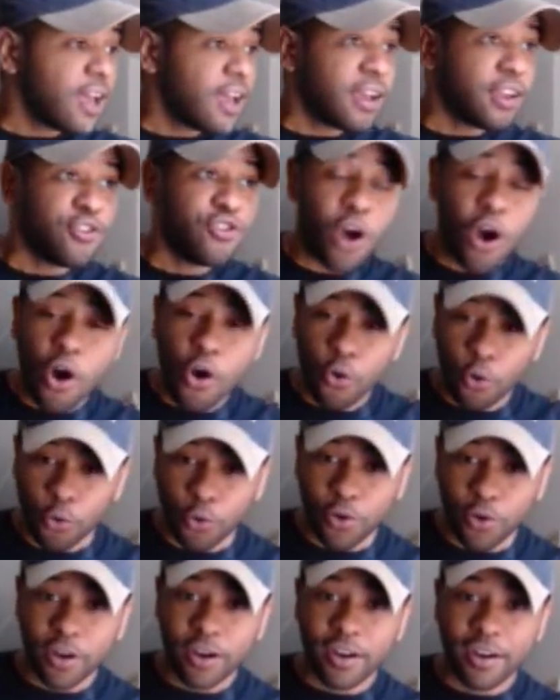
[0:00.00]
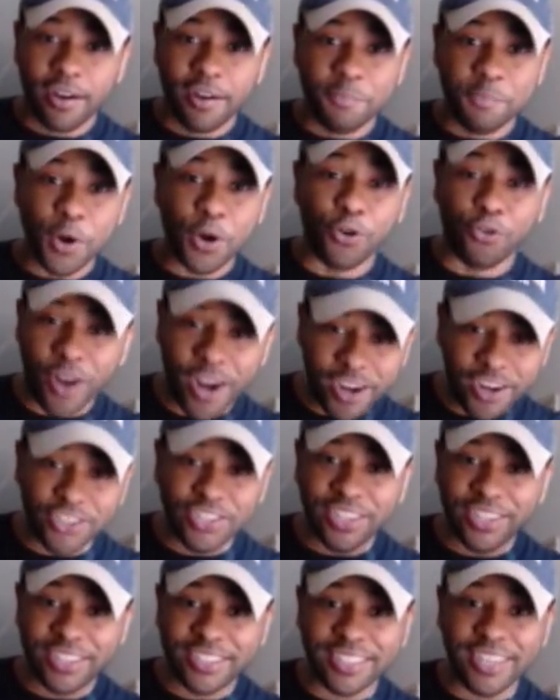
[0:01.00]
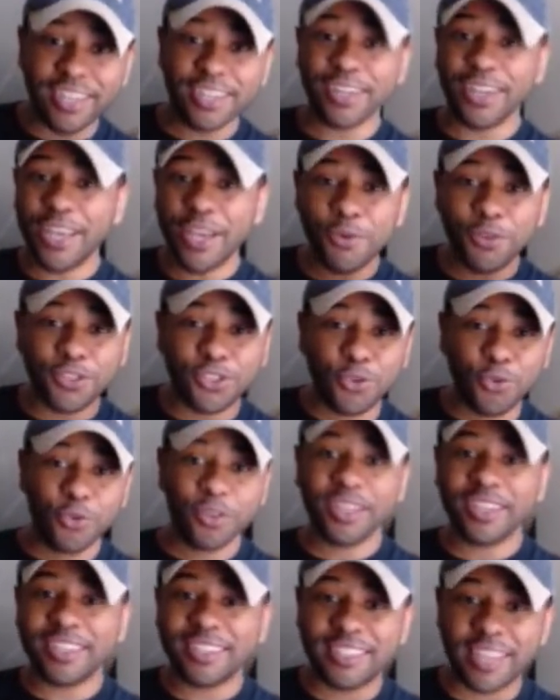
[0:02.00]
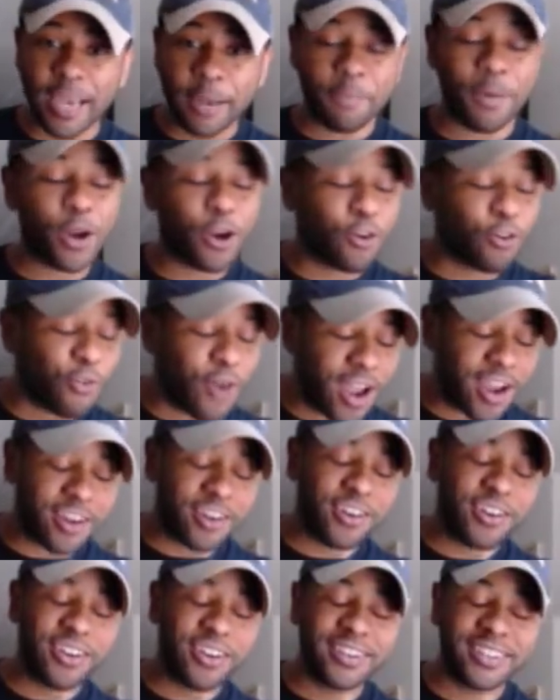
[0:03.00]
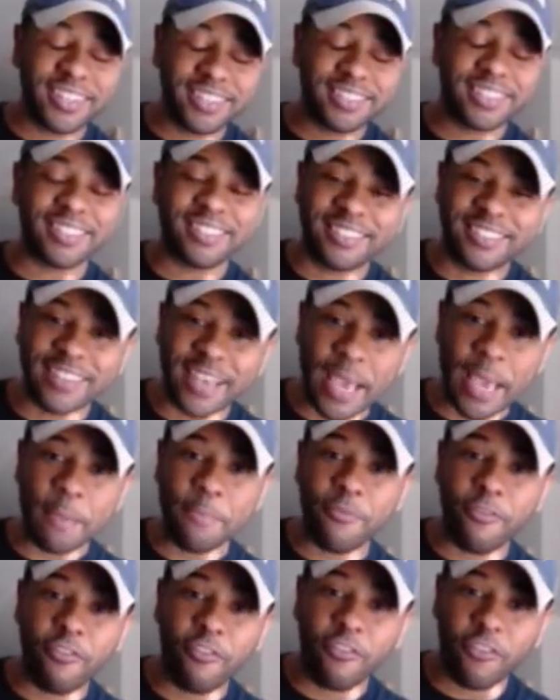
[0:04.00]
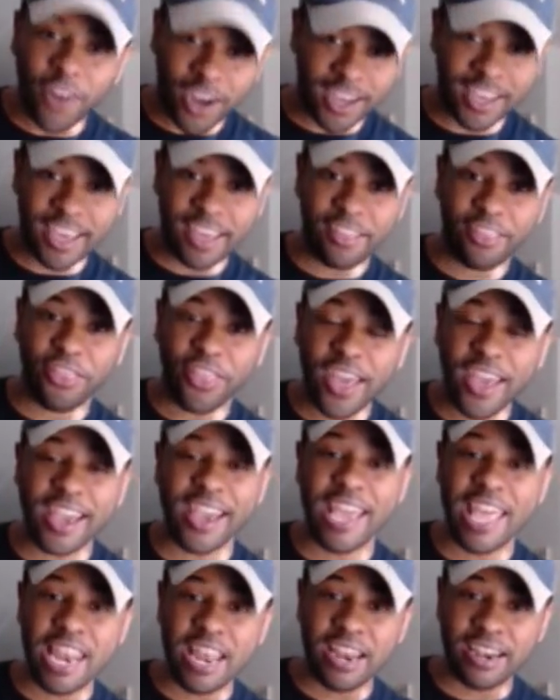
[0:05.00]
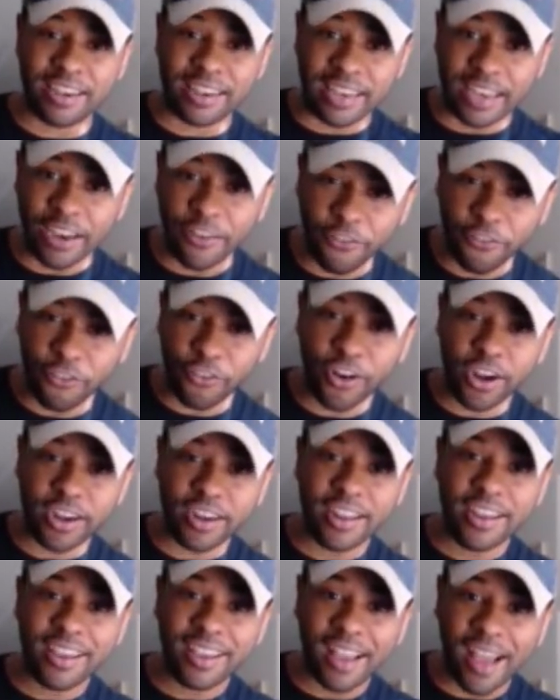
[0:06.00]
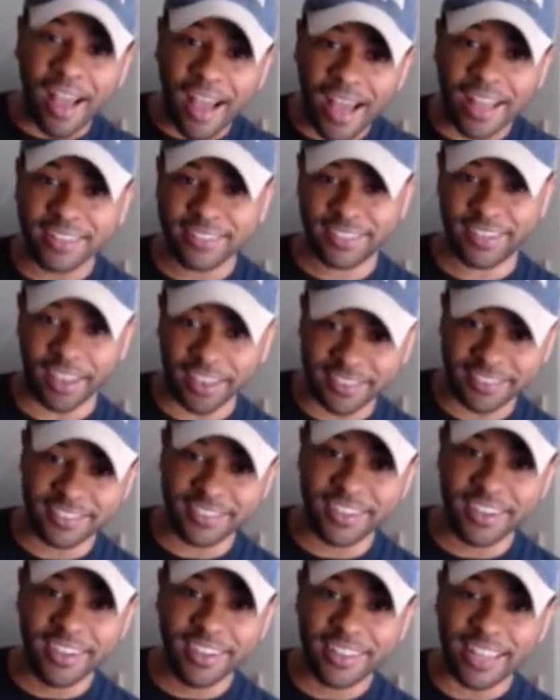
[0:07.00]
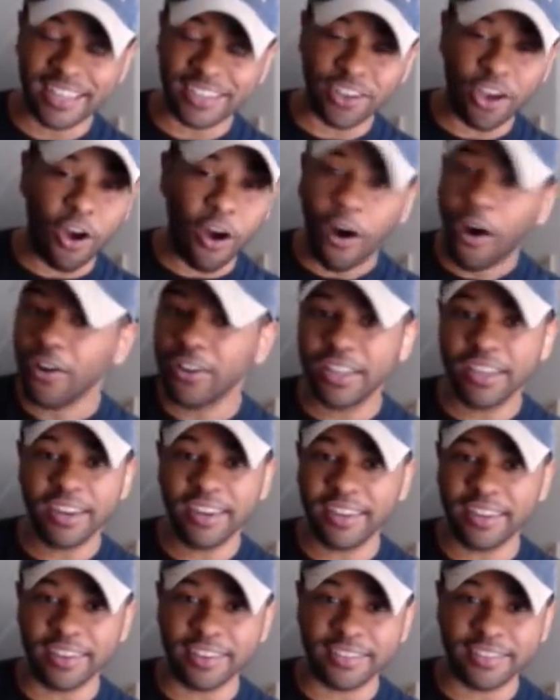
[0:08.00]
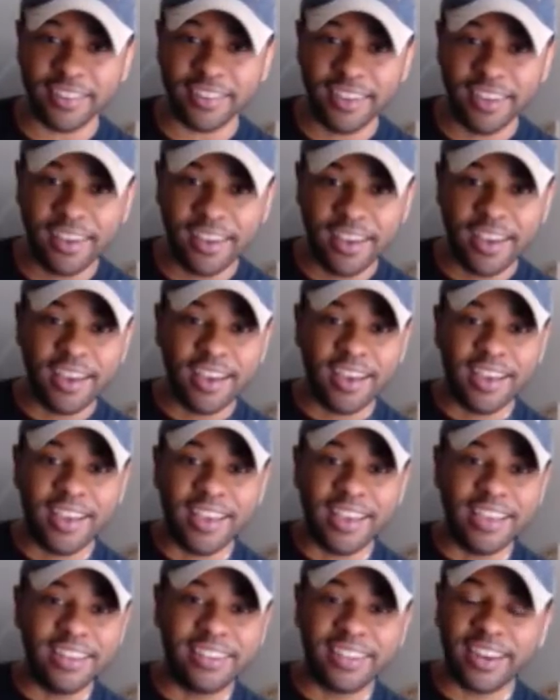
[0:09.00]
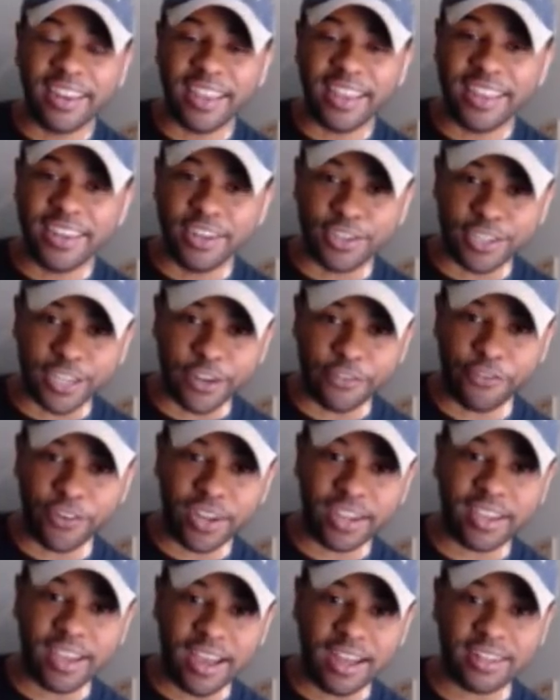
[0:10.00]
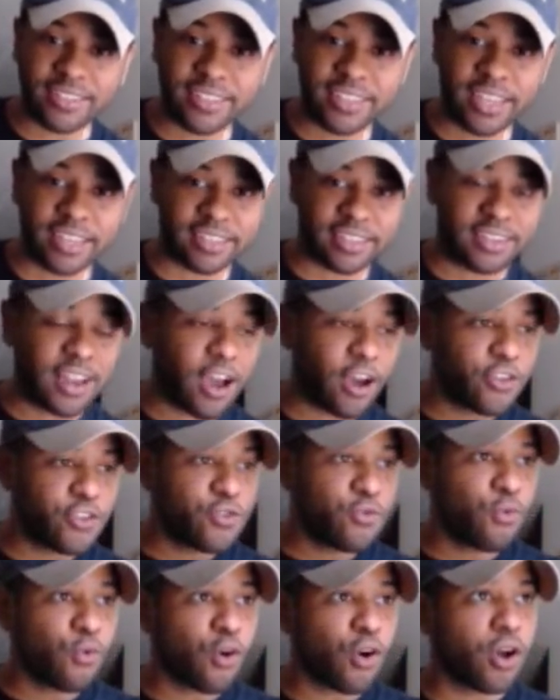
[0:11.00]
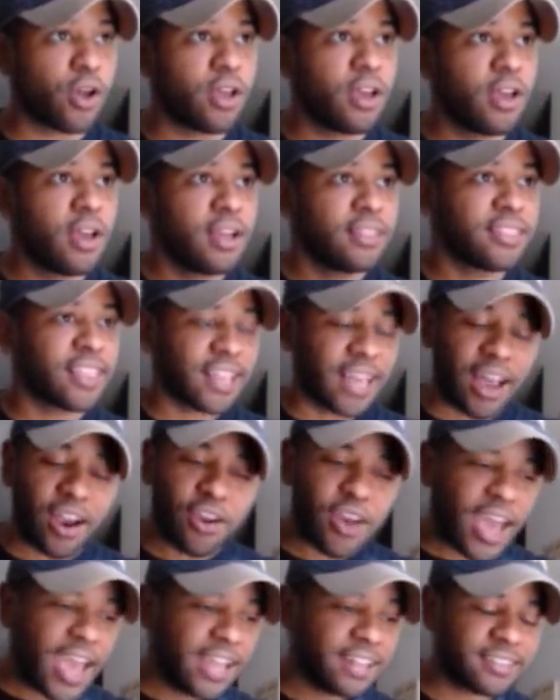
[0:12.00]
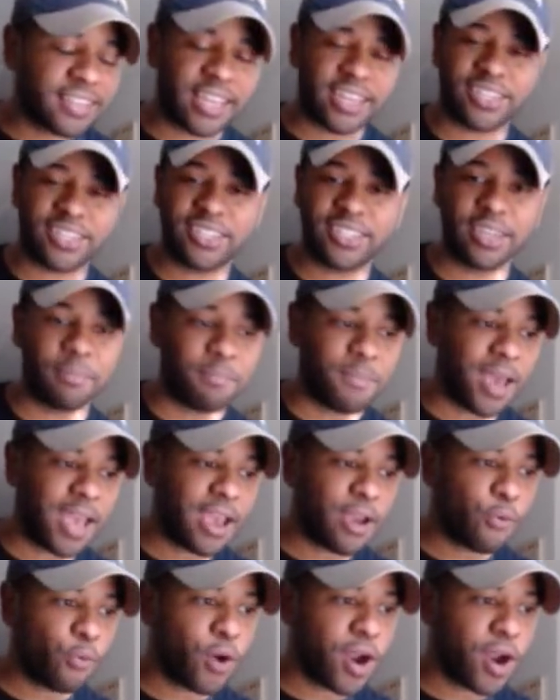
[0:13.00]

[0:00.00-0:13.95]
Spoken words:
No, McGregor's intent. He was doing the same. McGregor did the same fucking thing in a different context. That's all it is. He did it in a different context, and now you want that. I don't hate that shit, man.